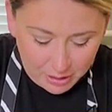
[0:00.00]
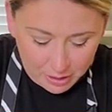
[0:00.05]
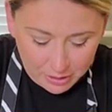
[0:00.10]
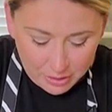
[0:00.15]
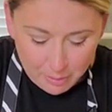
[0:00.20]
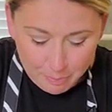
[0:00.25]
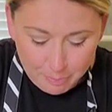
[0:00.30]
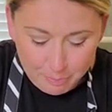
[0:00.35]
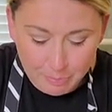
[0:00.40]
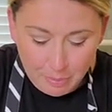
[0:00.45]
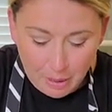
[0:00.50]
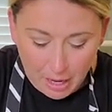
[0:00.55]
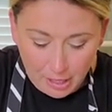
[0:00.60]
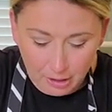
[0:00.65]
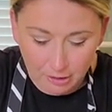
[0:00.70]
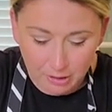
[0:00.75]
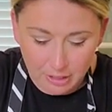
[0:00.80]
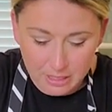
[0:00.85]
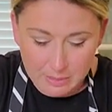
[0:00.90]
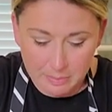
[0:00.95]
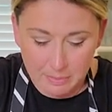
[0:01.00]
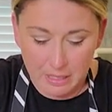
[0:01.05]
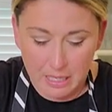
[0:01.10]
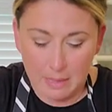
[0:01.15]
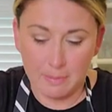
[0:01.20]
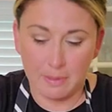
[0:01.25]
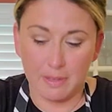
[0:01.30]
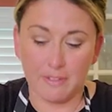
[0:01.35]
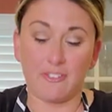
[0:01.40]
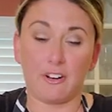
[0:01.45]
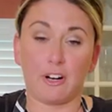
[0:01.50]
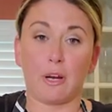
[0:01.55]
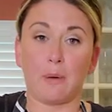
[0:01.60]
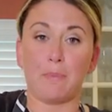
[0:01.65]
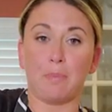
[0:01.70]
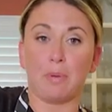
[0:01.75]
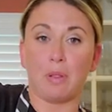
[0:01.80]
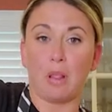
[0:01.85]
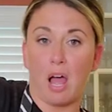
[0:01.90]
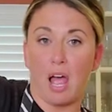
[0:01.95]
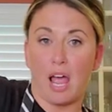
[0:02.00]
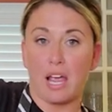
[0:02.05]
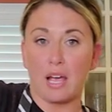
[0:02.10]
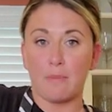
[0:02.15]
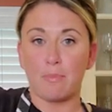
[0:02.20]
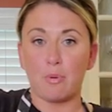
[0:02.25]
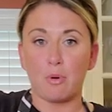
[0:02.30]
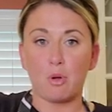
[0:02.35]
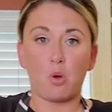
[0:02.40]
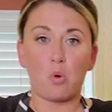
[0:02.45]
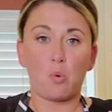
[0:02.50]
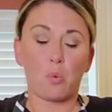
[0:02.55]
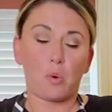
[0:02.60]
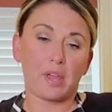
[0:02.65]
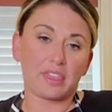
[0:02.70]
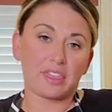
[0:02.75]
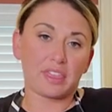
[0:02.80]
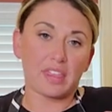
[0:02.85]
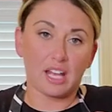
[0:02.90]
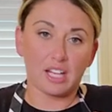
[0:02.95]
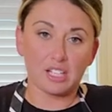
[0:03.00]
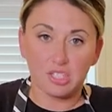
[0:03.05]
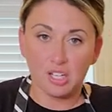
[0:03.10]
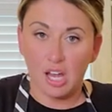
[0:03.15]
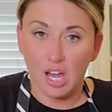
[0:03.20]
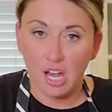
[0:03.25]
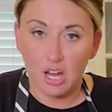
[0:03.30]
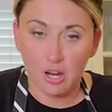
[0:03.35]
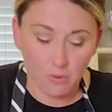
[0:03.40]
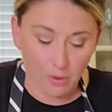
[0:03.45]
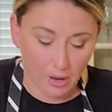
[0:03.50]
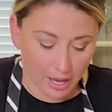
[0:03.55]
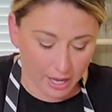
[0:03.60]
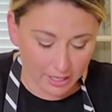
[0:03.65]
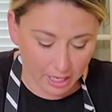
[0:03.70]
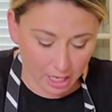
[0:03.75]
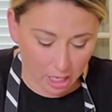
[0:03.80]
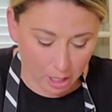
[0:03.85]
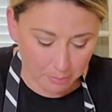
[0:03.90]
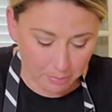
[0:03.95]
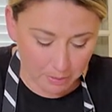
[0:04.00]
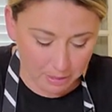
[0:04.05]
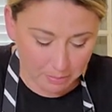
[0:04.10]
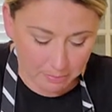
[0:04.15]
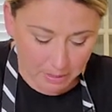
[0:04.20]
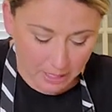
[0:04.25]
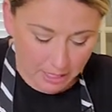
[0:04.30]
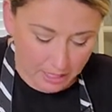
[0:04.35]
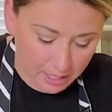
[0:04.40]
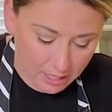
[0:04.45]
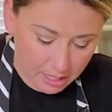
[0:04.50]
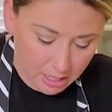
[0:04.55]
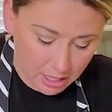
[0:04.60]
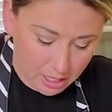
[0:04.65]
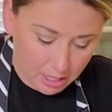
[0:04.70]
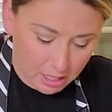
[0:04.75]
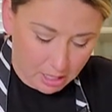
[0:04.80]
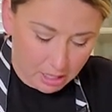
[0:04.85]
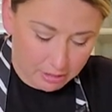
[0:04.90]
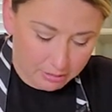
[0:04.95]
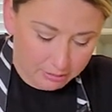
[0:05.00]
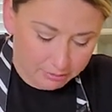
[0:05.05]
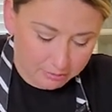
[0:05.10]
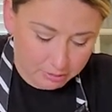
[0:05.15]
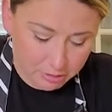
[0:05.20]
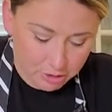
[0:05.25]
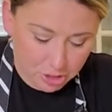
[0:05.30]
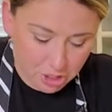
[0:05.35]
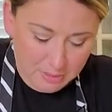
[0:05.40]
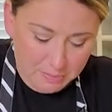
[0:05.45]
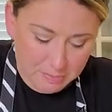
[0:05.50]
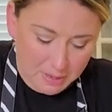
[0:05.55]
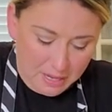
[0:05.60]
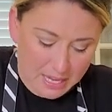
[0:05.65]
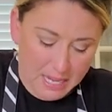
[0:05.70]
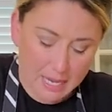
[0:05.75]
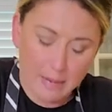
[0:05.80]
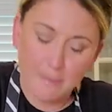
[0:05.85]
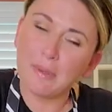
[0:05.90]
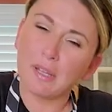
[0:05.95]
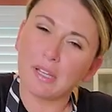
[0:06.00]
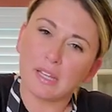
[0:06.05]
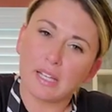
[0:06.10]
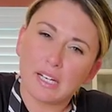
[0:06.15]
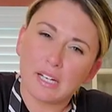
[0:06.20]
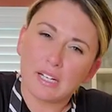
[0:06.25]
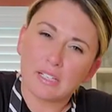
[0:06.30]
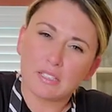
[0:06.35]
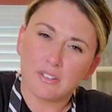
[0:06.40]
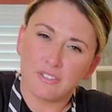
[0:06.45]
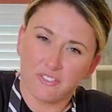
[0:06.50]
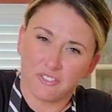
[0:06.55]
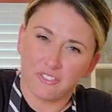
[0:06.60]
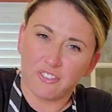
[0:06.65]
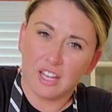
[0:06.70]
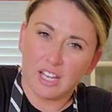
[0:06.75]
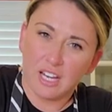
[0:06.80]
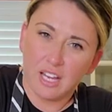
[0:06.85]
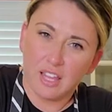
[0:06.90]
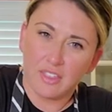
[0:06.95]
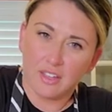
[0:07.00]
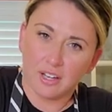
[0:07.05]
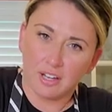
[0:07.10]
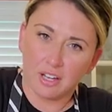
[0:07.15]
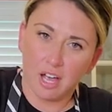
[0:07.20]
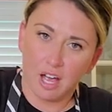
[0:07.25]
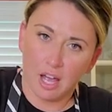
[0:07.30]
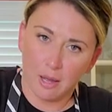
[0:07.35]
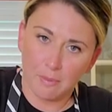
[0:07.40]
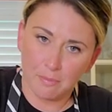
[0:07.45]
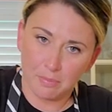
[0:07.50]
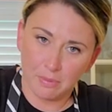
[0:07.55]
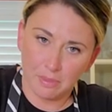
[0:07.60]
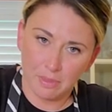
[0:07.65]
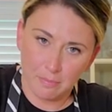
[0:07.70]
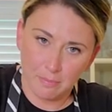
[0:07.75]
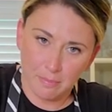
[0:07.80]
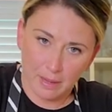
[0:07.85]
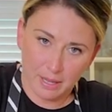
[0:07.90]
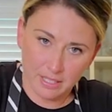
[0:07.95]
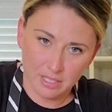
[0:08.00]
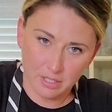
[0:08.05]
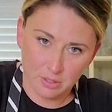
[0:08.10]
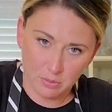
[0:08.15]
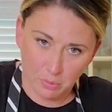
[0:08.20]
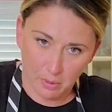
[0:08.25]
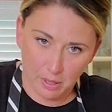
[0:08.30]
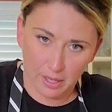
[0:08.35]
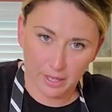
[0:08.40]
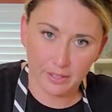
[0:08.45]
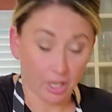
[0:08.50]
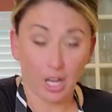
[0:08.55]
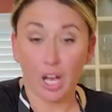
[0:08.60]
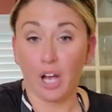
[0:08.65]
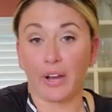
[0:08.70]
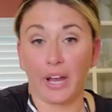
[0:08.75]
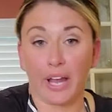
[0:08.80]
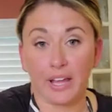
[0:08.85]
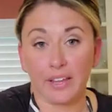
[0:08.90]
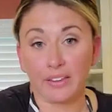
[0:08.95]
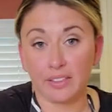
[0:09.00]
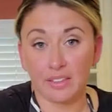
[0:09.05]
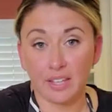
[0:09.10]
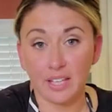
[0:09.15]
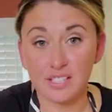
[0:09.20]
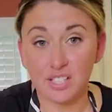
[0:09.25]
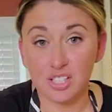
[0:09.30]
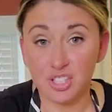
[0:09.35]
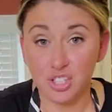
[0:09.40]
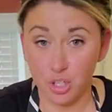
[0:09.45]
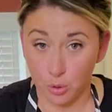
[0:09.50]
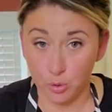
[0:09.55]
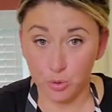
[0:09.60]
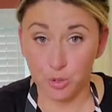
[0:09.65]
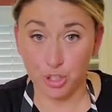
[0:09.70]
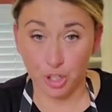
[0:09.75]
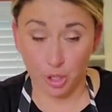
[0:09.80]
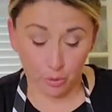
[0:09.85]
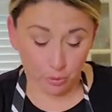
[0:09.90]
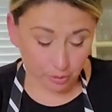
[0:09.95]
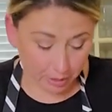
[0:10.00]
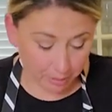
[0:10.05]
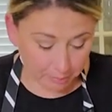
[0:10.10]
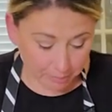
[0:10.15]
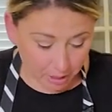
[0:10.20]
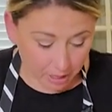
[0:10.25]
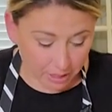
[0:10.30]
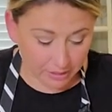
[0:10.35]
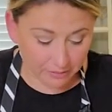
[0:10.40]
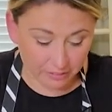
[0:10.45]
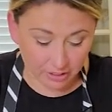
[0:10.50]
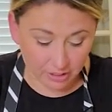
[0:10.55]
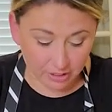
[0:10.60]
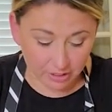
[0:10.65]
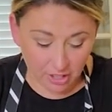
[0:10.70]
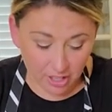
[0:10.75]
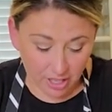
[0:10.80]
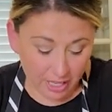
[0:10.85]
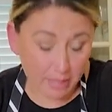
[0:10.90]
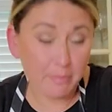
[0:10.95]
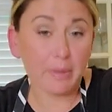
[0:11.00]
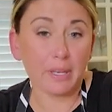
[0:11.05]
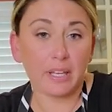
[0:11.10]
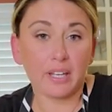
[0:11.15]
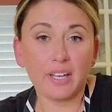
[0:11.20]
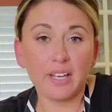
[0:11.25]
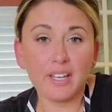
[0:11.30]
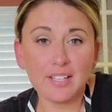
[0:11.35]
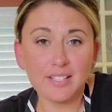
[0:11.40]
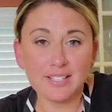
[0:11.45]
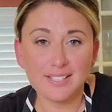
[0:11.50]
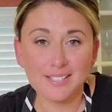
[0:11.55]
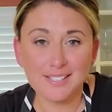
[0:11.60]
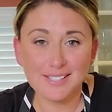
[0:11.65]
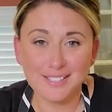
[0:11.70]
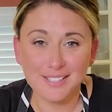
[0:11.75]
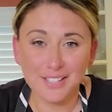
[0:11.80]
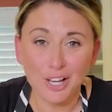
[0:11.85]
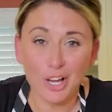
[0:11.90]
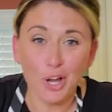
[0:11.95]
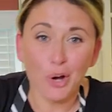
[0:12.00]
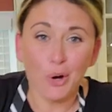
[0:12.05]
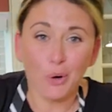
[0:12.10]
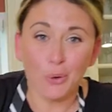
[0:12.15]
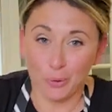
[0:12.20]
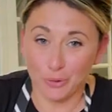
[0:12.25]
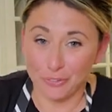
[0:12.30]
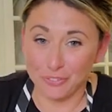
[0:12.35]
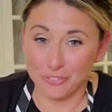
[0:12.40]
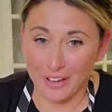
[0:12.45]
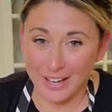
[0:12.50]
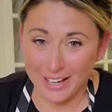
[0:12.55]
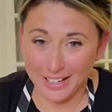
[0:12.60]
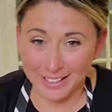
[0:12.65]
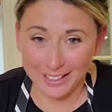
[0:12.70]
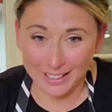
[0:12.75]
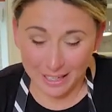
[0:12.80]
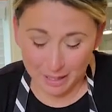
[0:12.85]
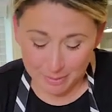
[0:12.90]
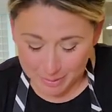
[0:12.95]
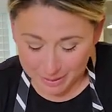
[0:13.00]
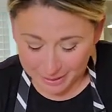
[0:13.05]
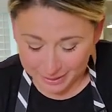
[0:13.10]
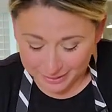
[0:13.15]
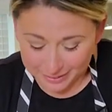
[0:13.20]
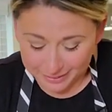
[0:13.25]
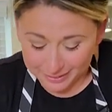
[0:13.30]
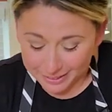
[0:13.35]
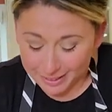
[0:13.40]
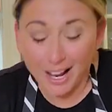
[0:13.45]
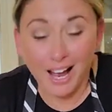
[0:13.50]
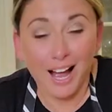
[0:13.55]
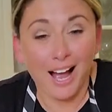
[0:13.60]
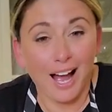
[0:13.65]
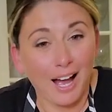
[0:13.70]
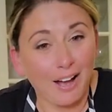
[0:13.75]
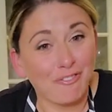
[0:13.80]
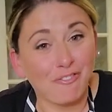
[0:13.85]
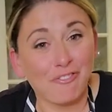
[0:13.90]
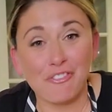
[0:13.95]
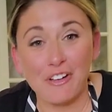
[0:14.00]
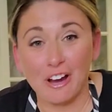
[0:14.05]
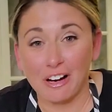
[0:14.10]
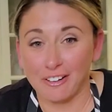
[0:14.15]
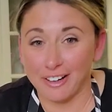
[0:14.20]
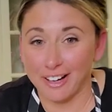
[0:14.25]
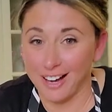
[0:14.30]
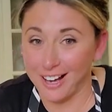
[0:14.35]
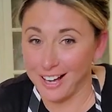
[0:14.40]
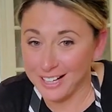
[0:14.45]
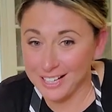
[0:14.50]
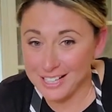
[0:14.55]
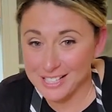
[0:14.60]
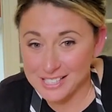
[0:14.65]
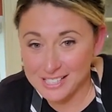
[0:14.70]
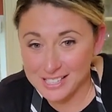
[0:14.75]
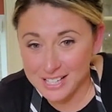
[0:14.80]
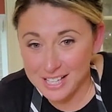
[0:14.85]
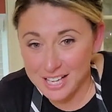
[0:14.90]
The butter is becoming very pliable with that dough and helping me just manipulate it to fit in the cup the best way. Okay, this is no joke. I'm not even gonna lie because we're faking it. I'm very honest.